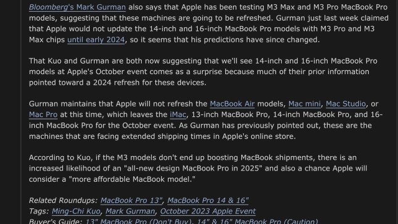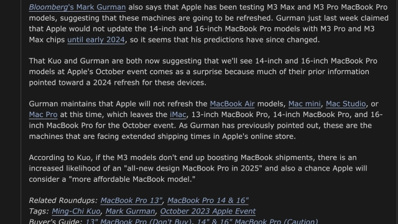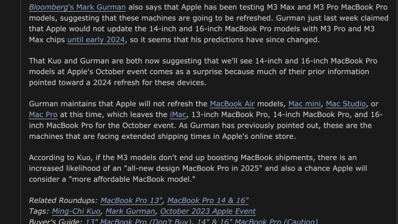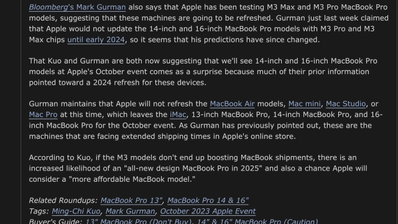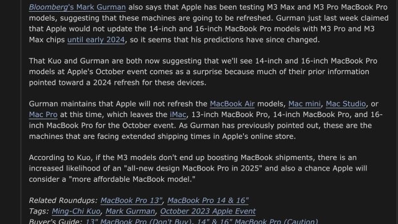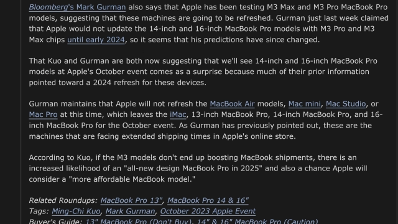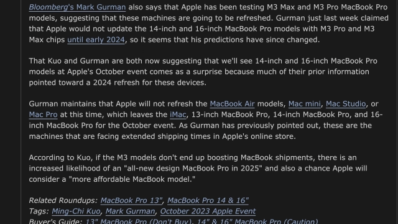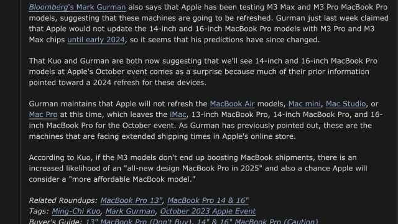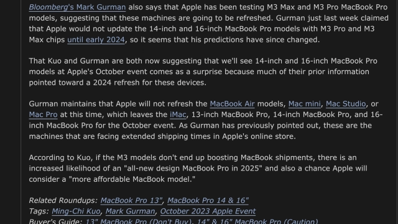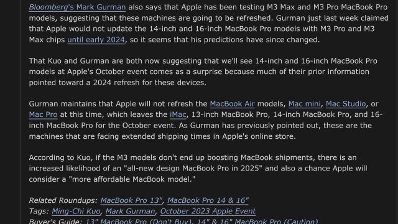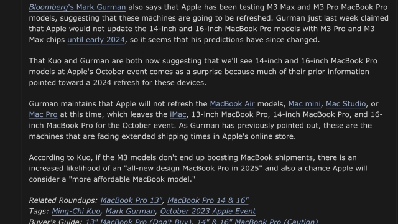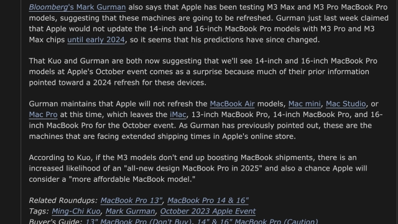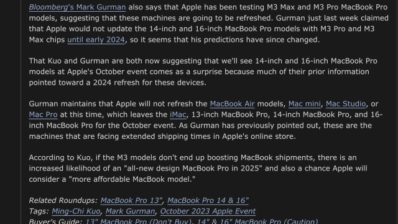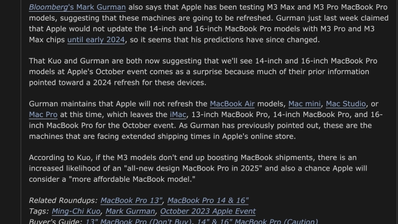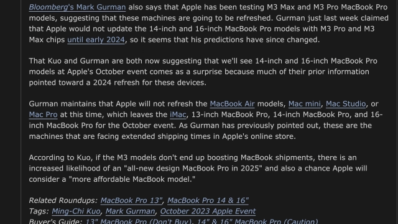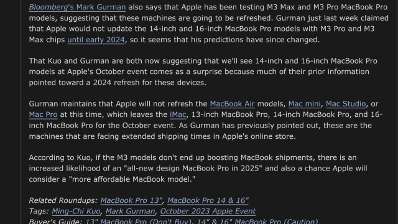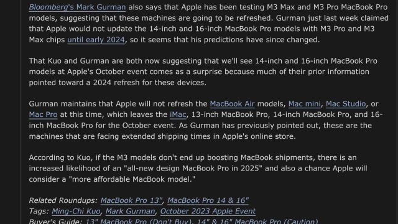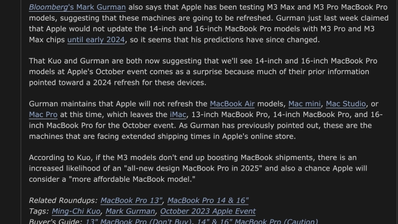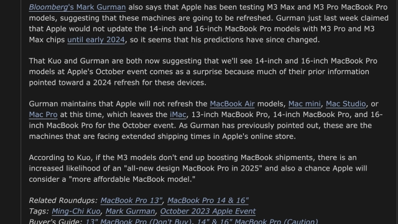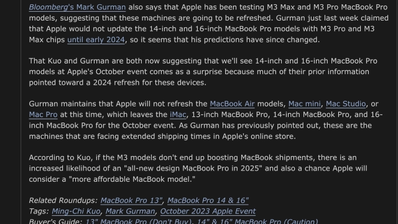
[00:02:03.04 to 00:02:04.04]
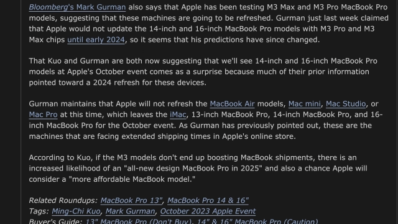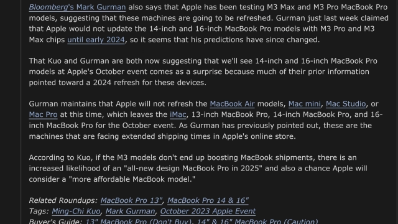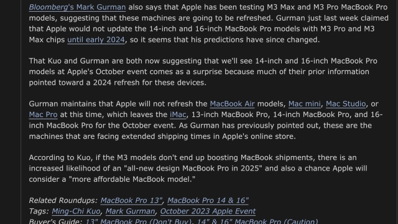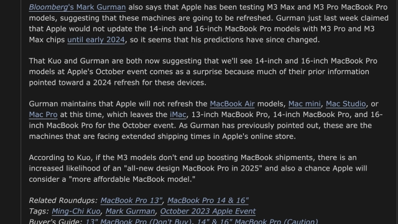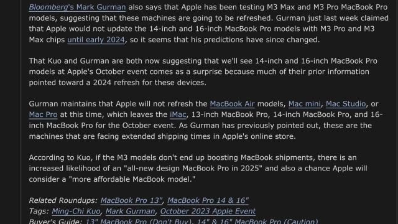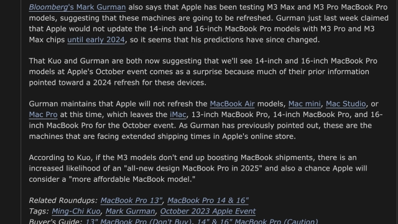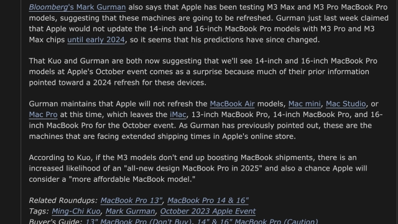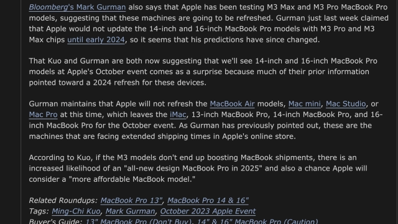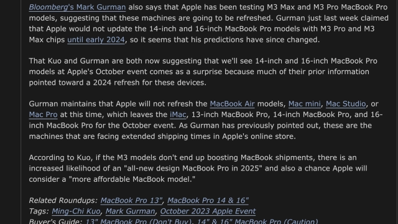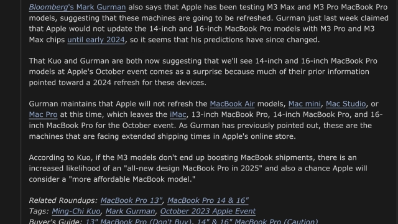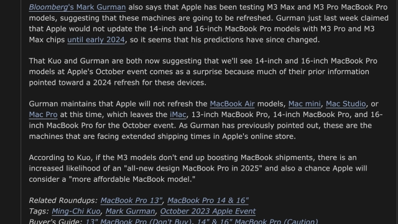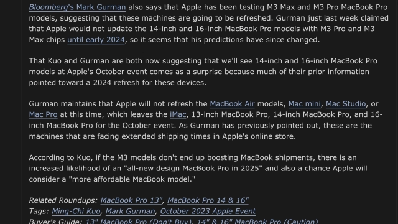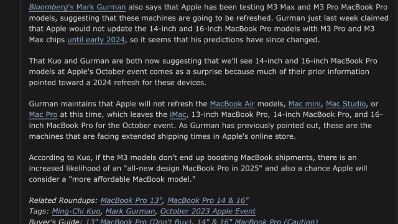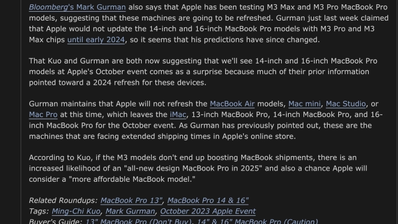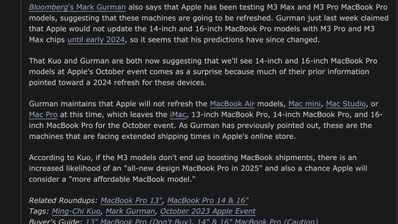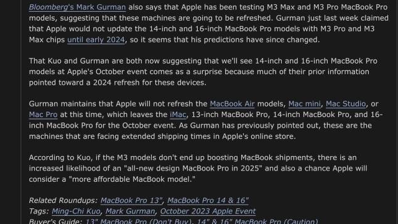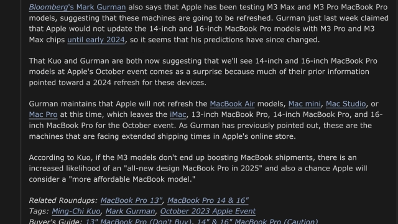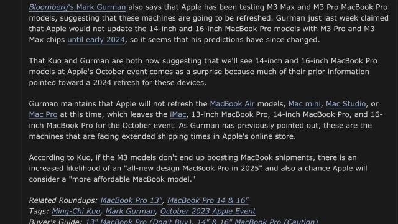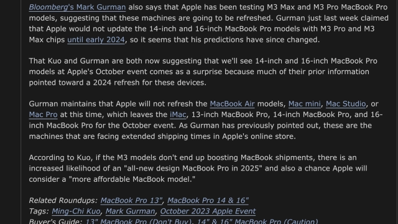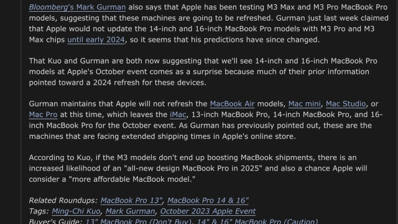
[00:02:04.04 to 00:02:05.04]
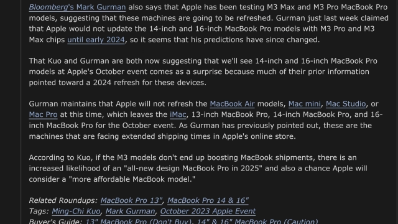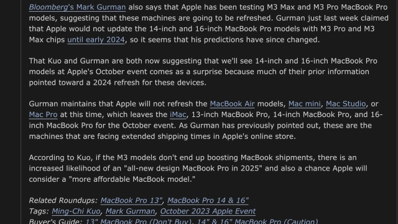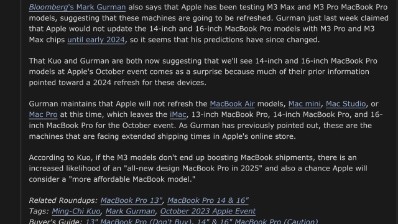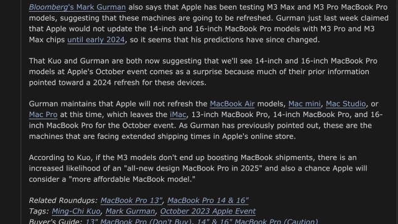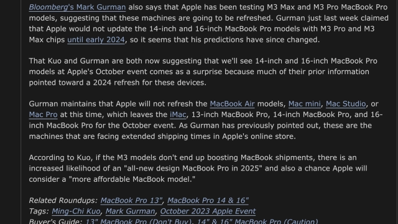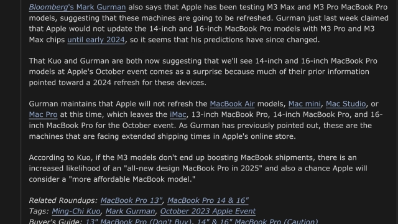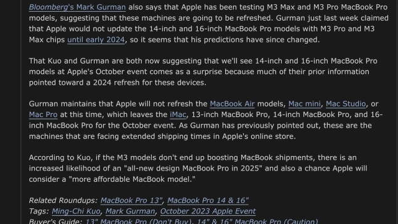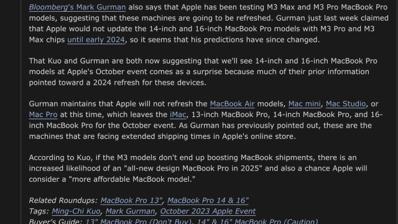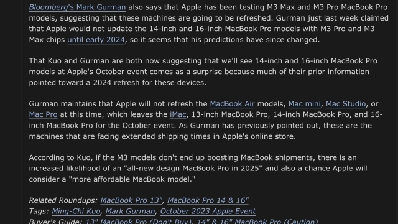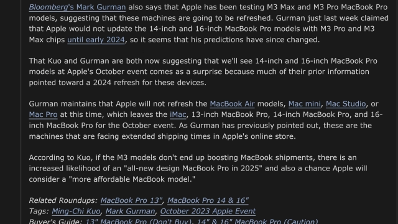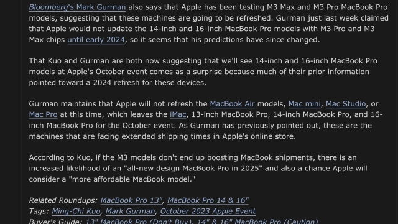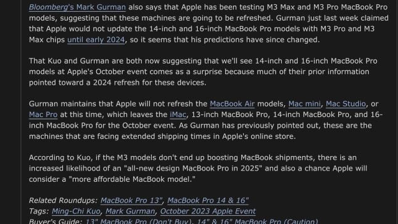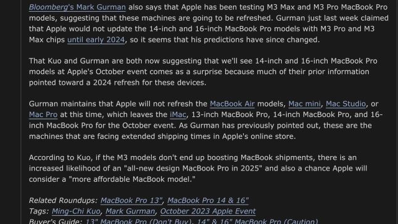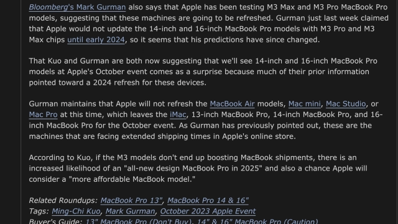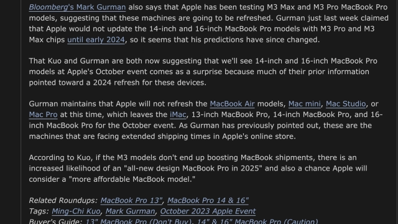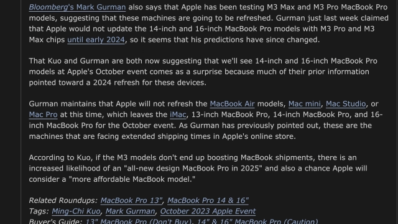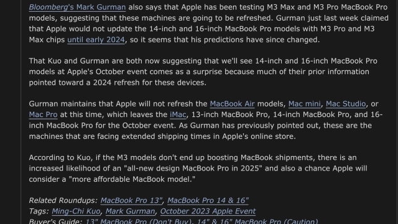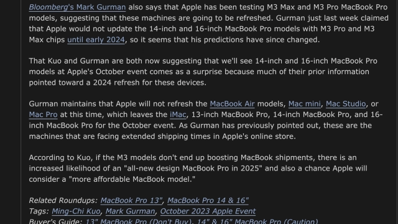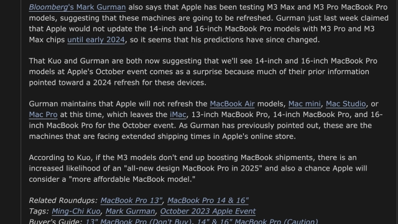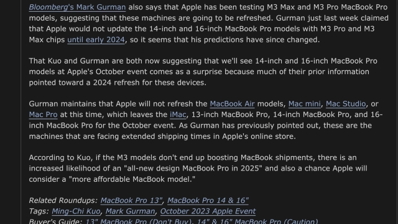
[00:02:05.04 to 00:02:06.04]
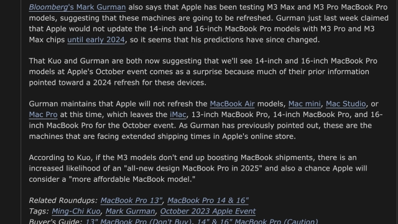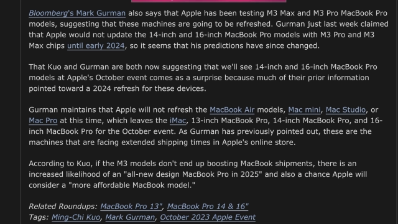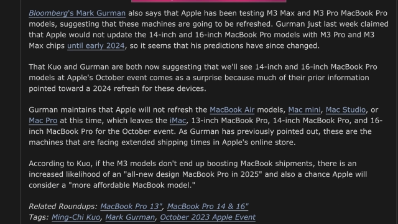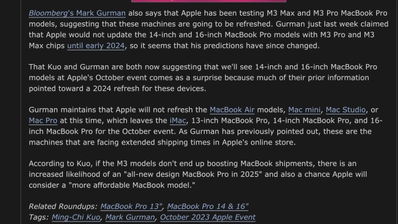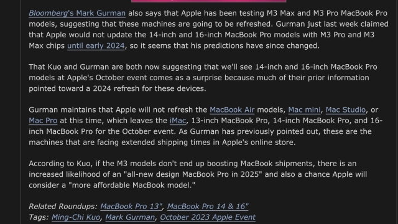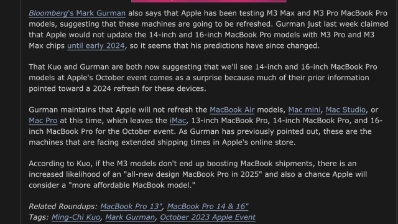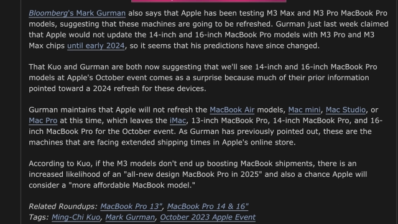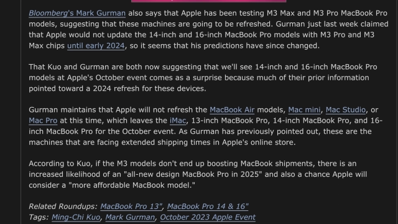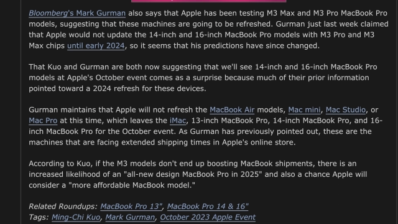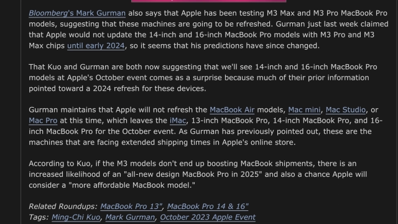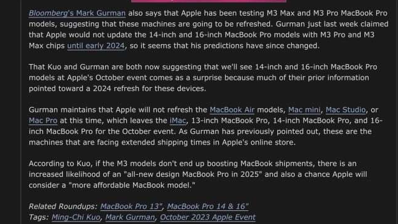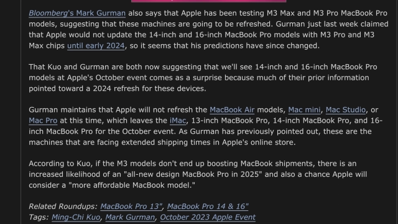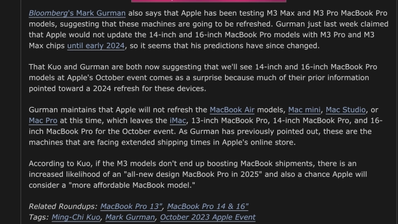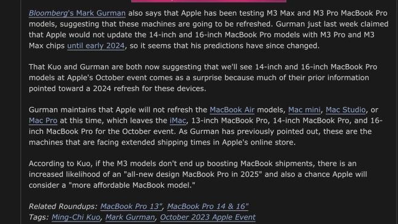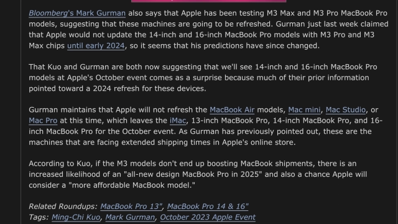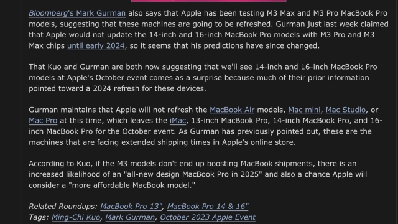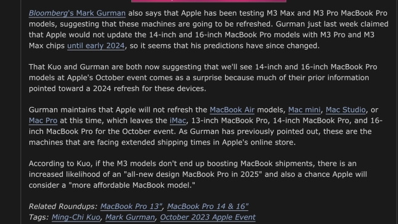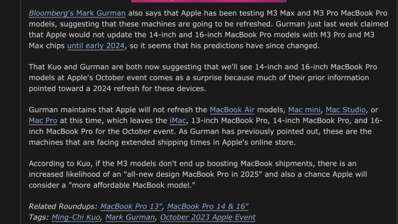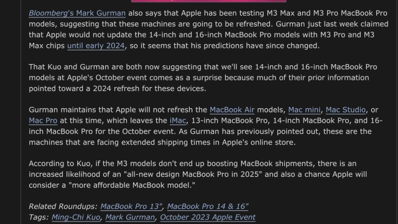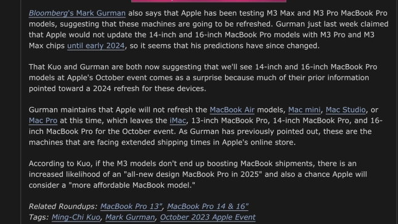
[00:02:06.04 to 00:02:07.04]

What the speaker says: Nobody's mouth can be seen.